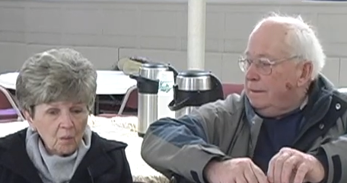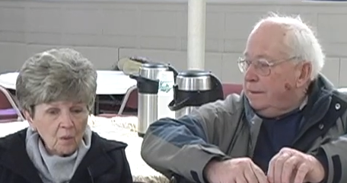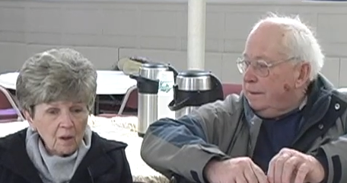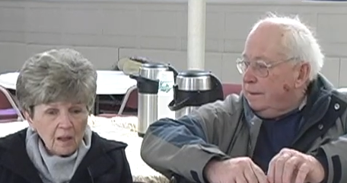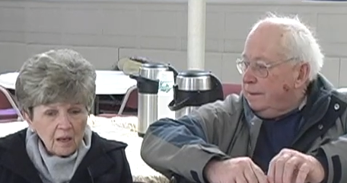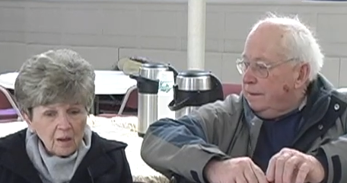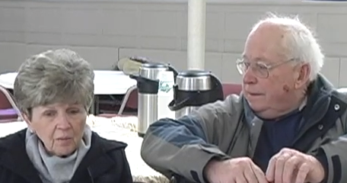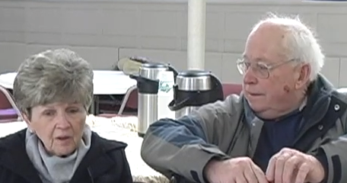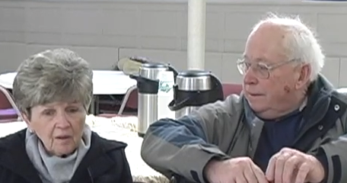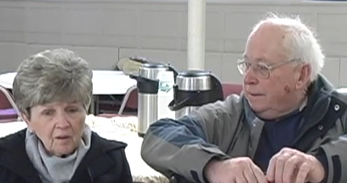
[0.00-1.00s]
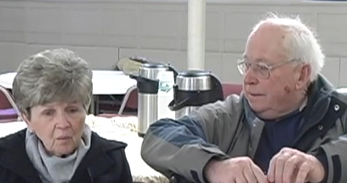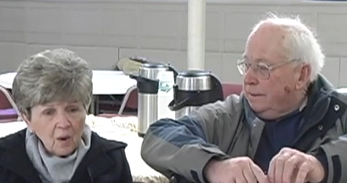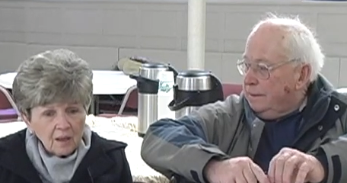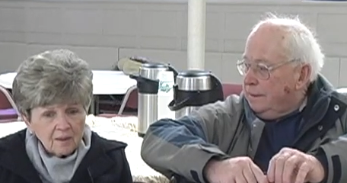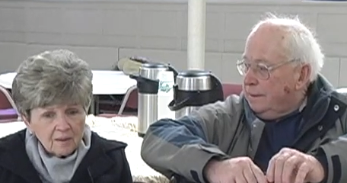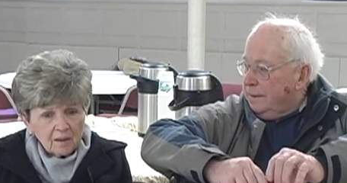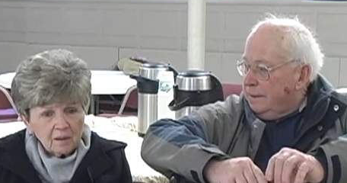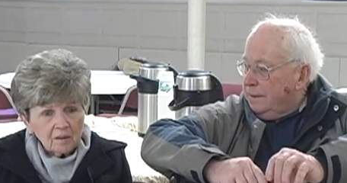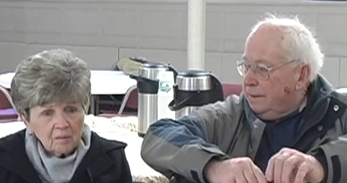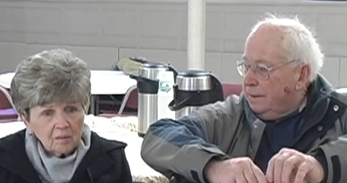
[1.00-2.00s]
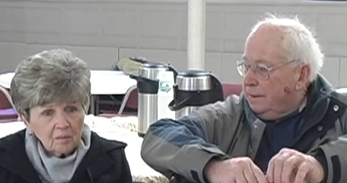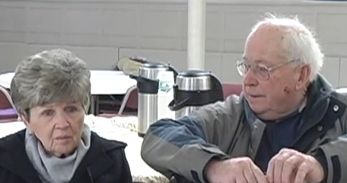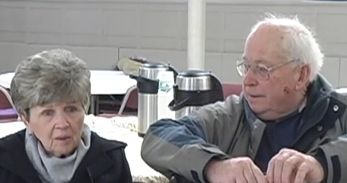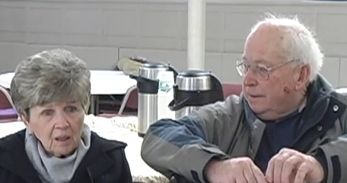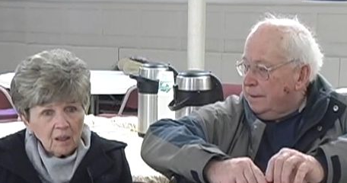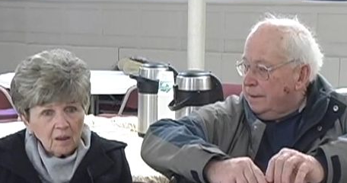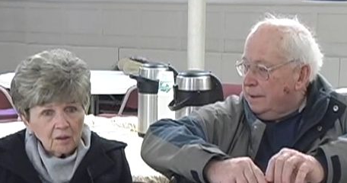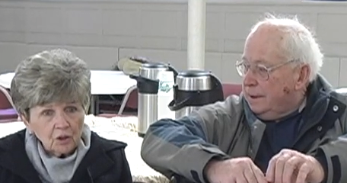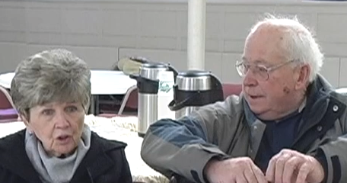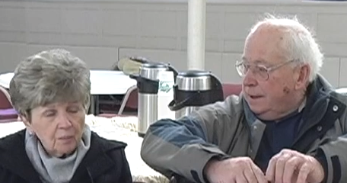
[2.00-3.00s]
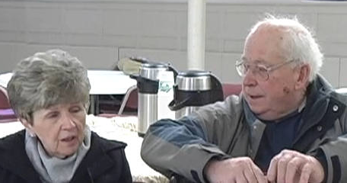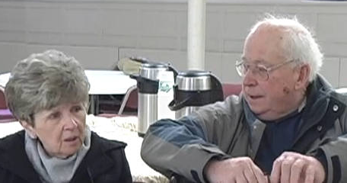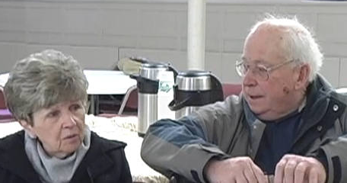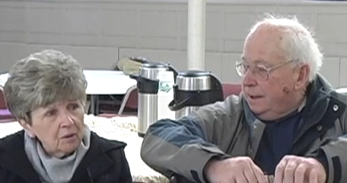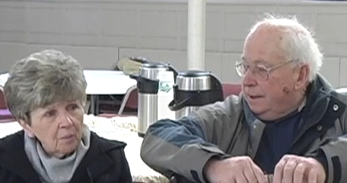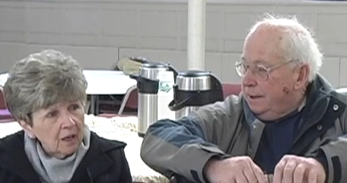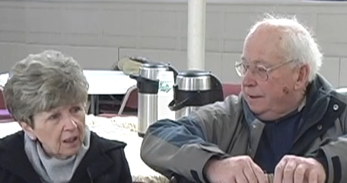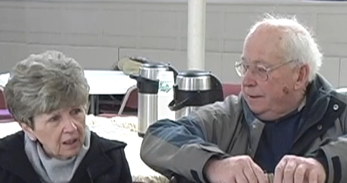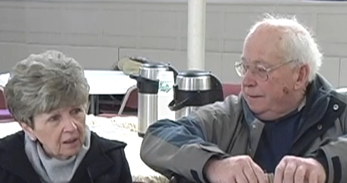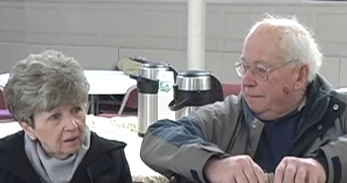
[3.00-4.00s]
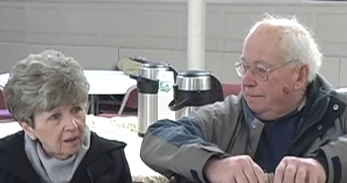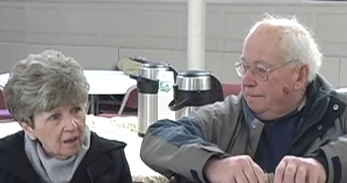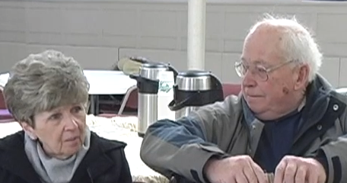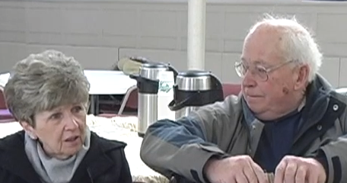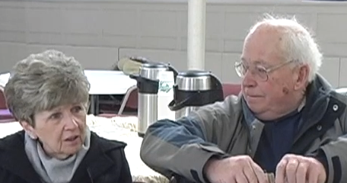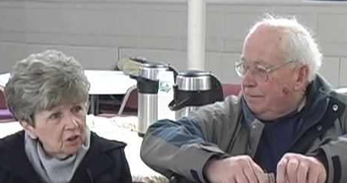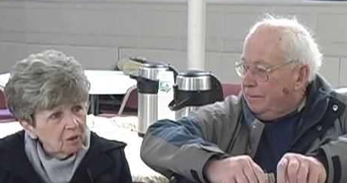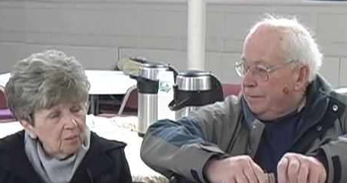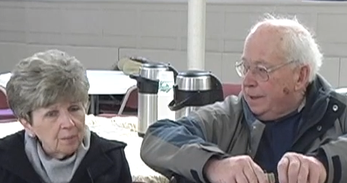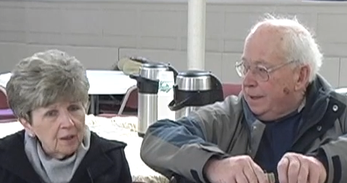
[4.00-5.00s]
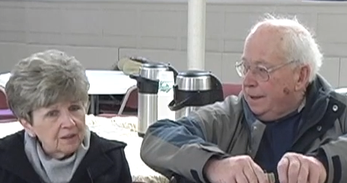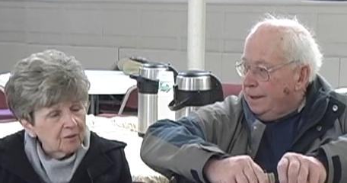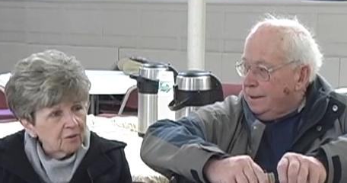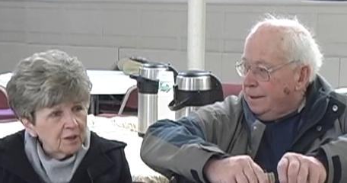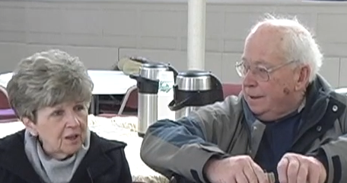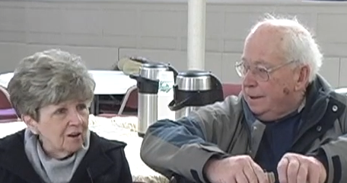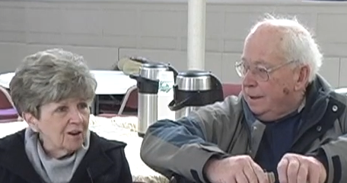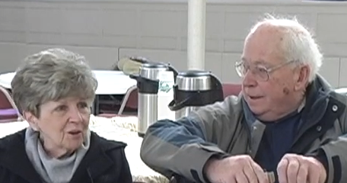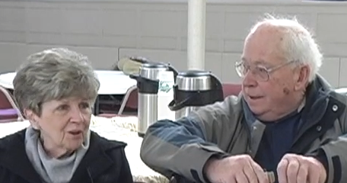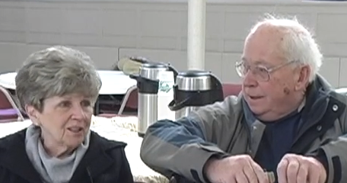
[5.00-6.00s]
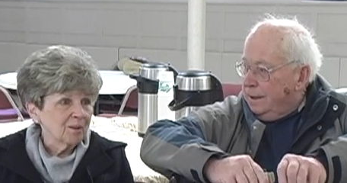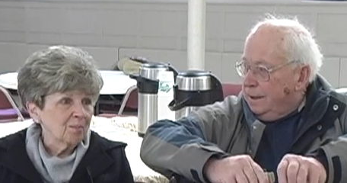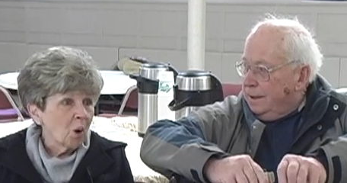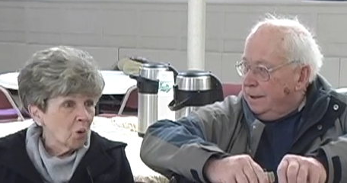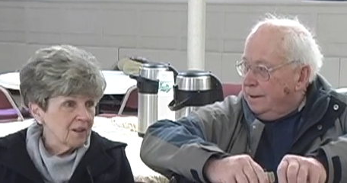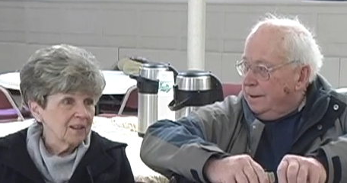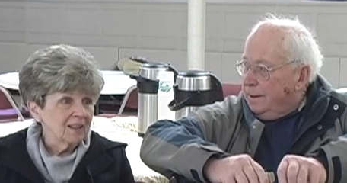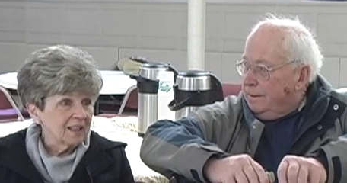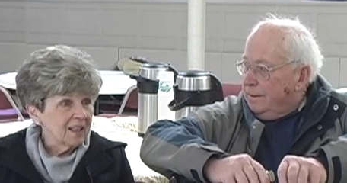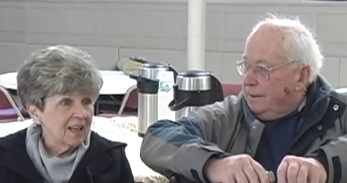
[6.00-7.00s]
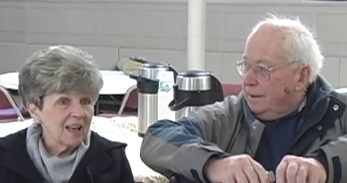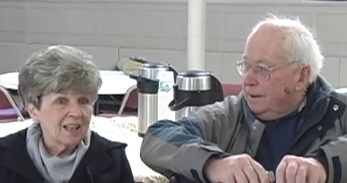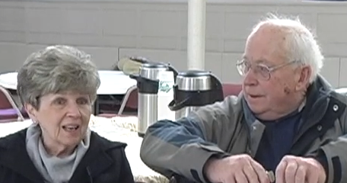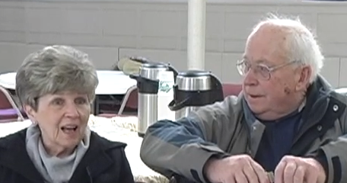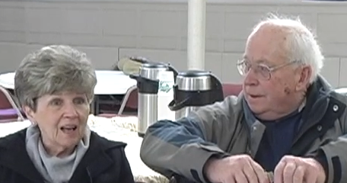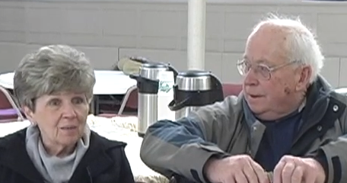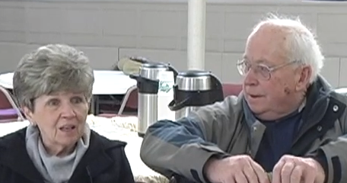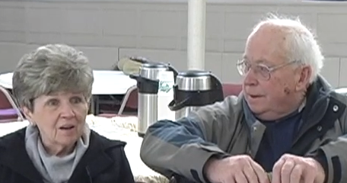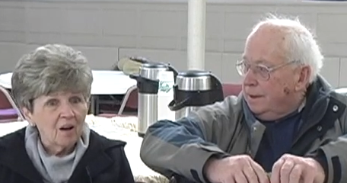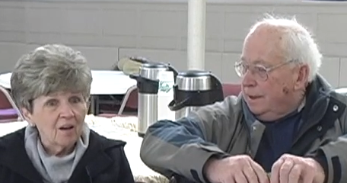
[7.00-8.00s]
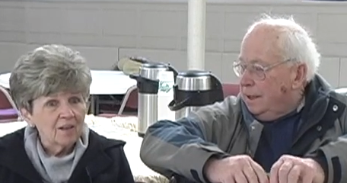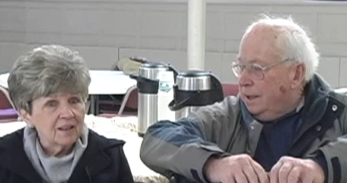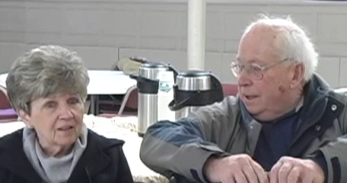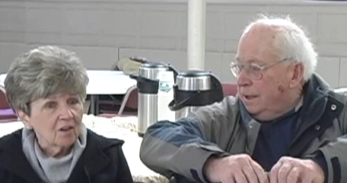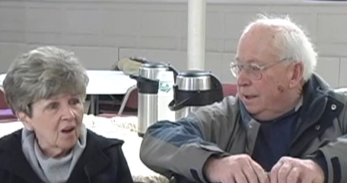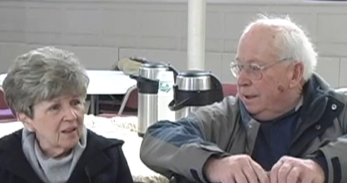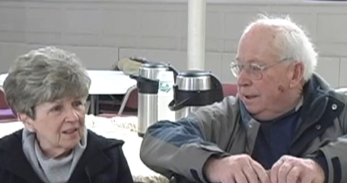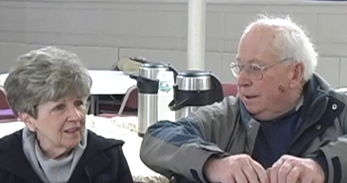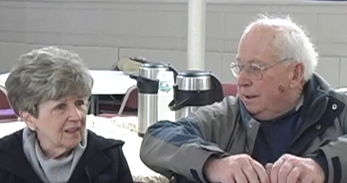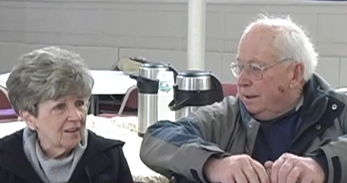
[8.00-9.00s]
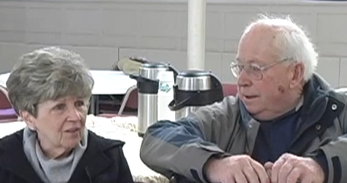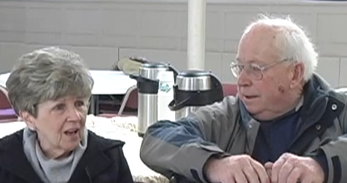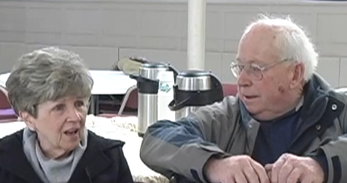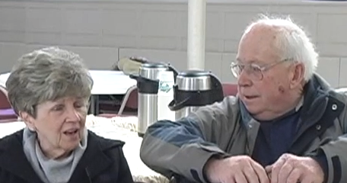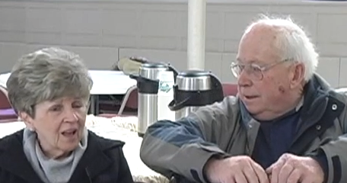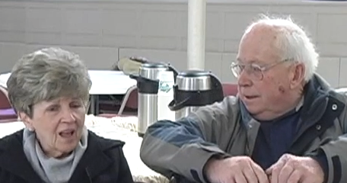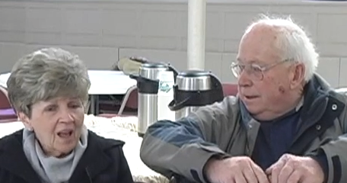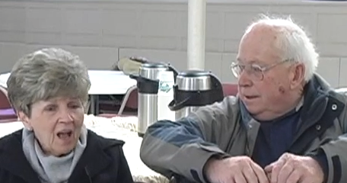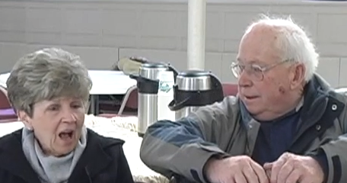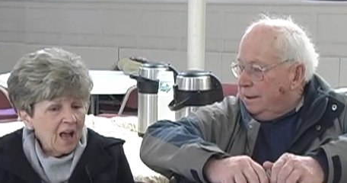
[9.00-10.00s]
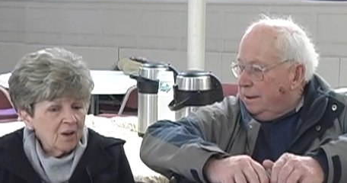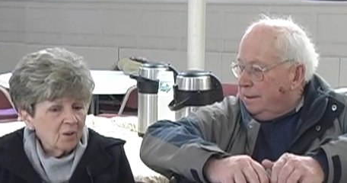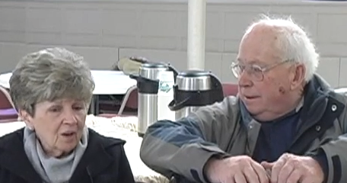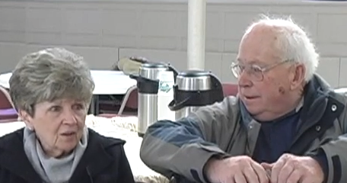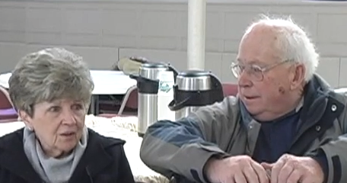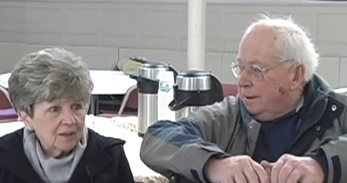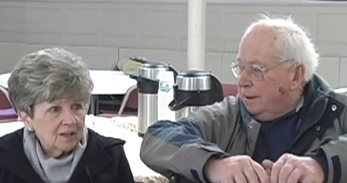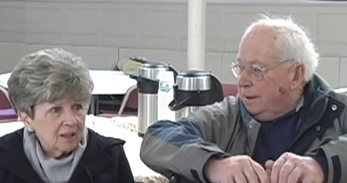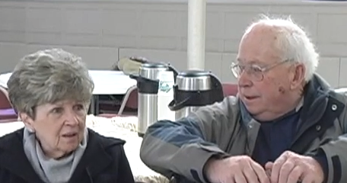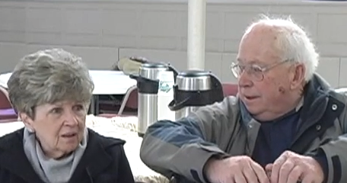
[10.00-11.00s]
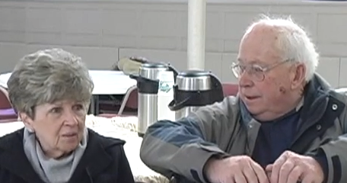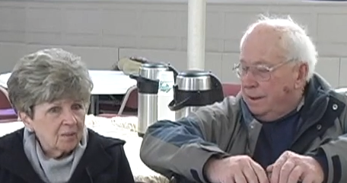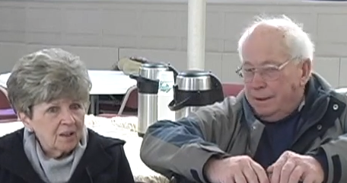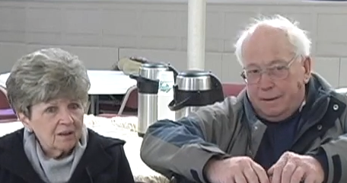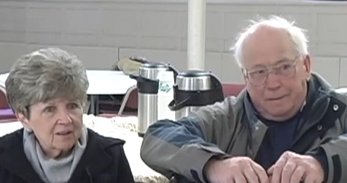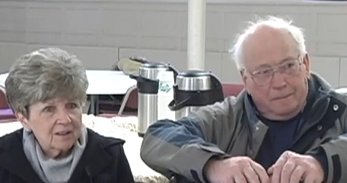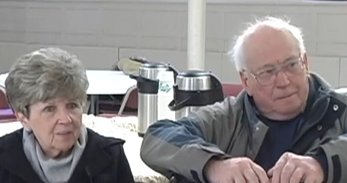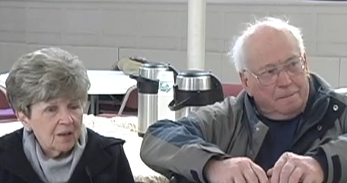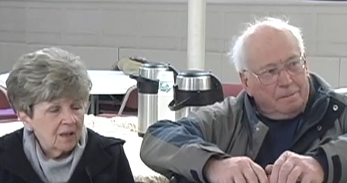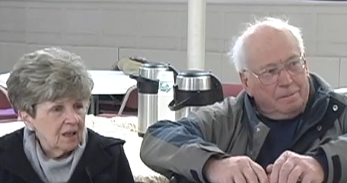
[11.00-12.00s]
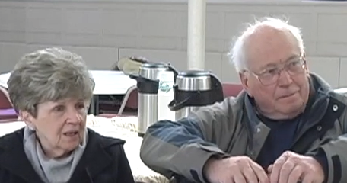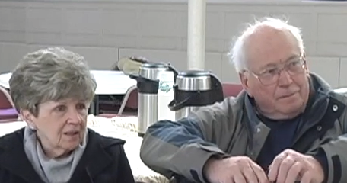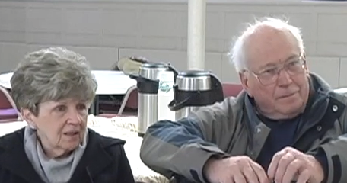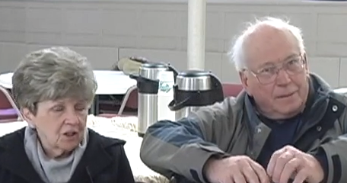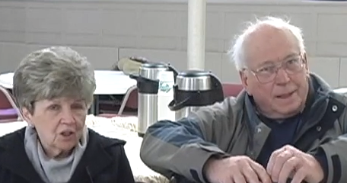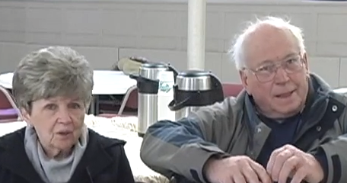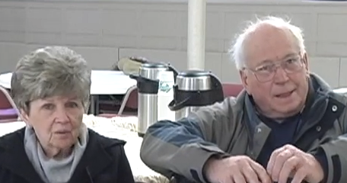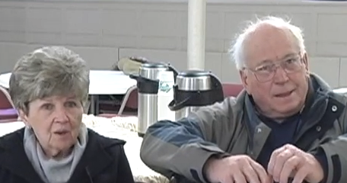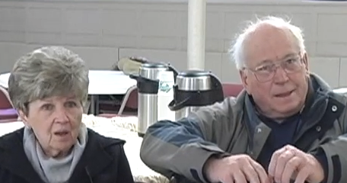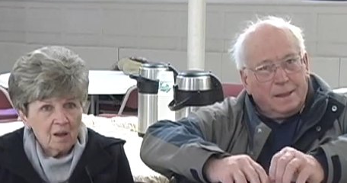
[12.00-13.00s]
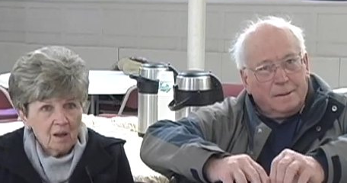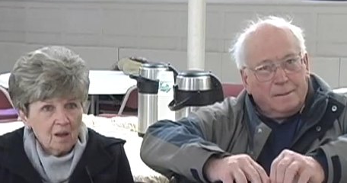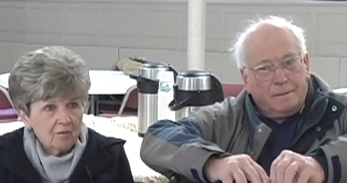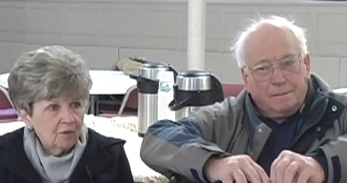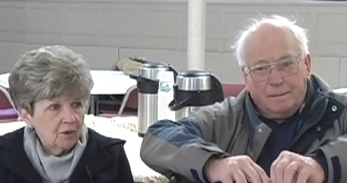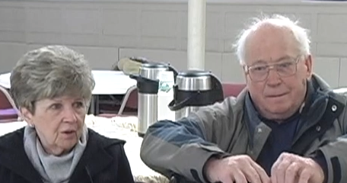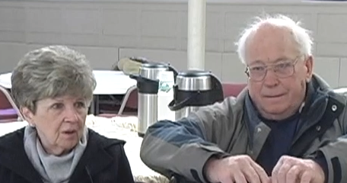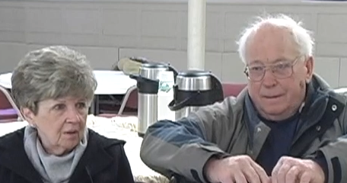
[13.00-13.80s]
Speaker 1: Well, anybody that wants it should be able to buy it. I mean, it should. It's a free country supposedly, and I mean all these laws that they've got. I don't understand it because it's been a gas station for